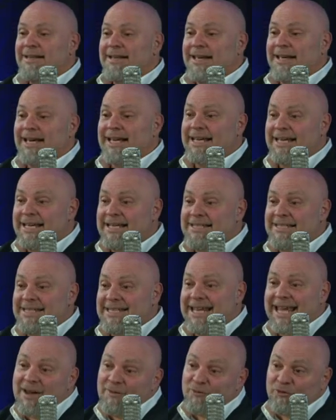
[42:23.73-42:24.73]
Uh, he is
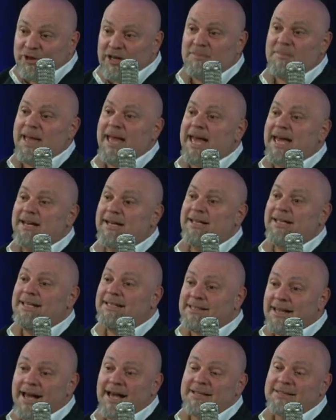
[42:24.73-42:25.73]
the everyman.
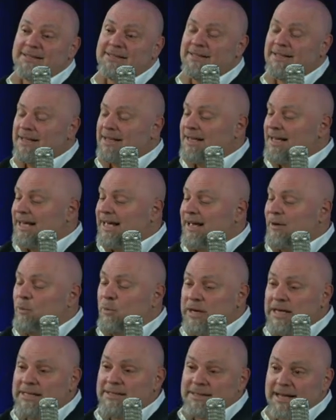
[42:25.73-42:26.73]
He's us. Uh,
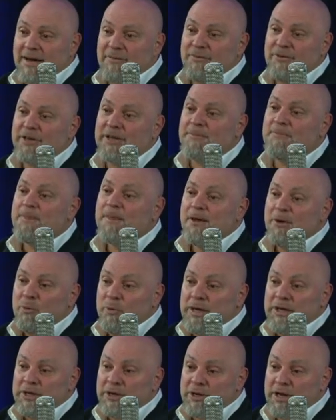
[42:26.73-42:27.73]
we suffer.
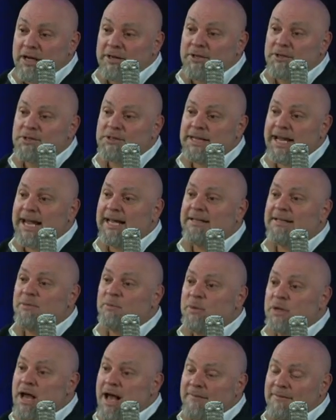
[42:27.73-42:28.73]
We don't understand it.
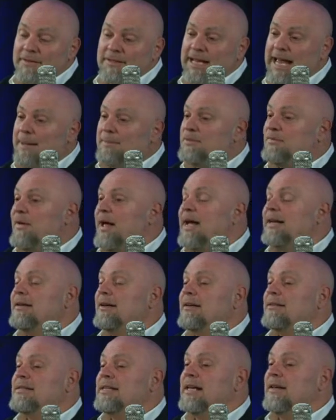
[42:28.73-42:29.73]
We oftentimes find
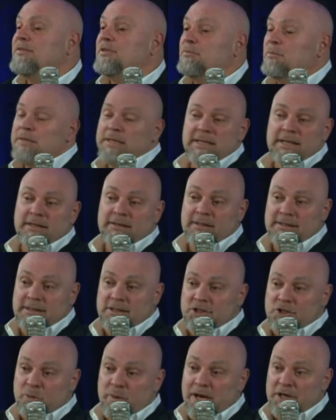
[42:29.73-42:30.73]
ourselves in ridiculous
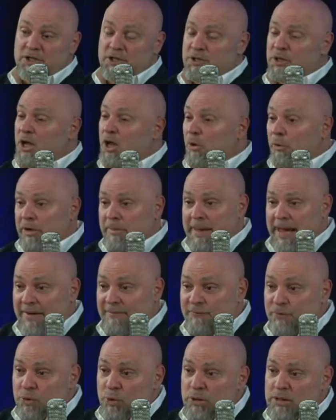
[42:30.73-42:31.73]
situations. We make
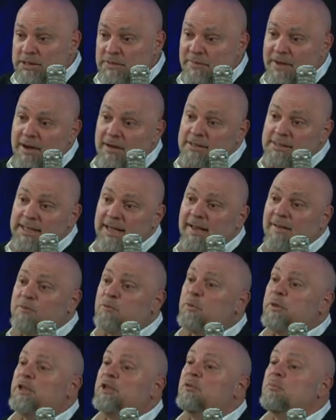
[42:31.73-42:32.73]
fools of
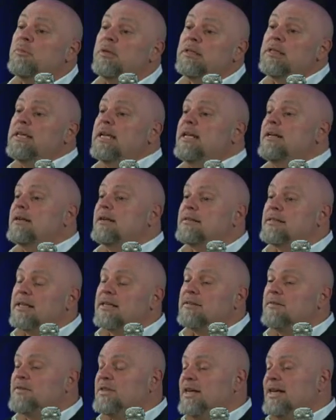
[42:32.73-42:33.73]
ourselves. We humiliate
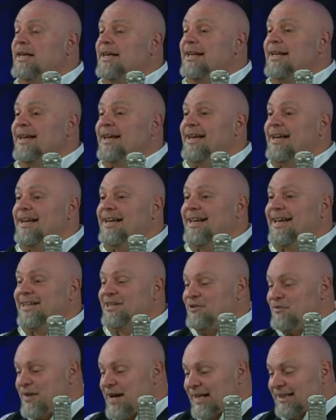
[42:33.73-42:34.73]
ourselves. Uh,
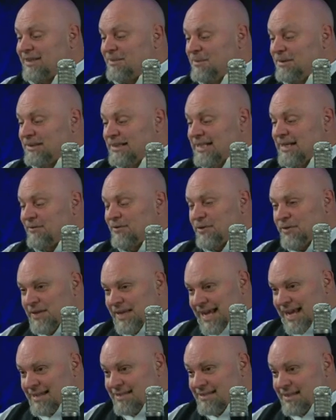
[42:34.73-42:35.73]
and you've got the believer,
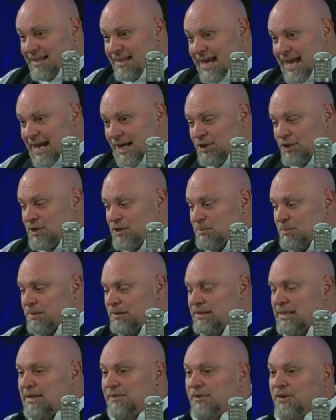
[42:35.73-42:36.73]
the, ang the anxious
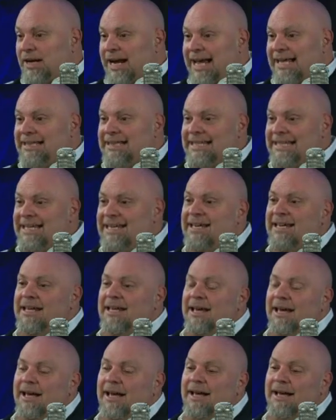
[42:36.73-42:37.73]
believer, and the
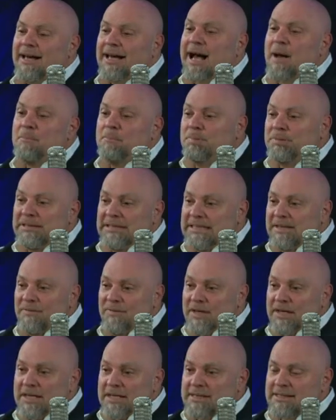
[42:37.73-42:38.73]
uh,
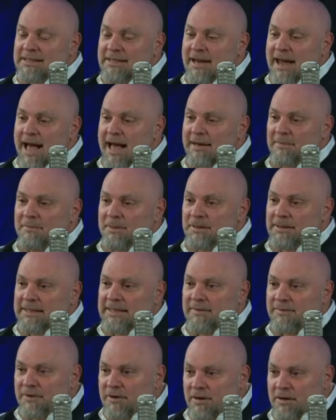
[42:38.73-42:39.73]
oblivious non
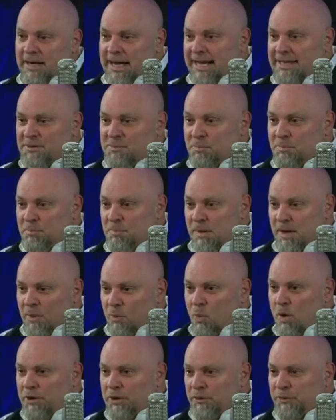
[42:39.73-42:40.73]
believer as
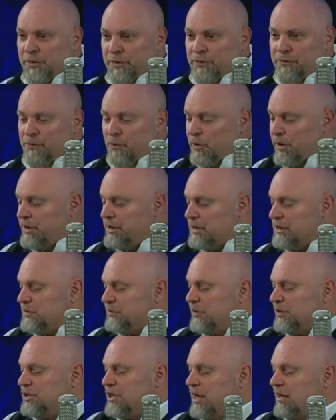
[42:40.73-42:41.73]
wonderful foils
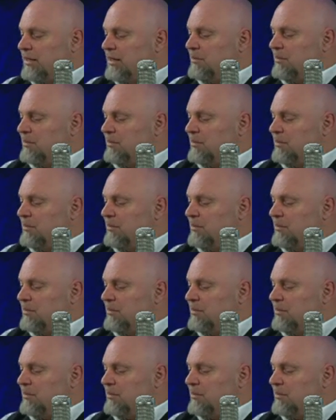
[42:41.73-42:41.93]
for Charlie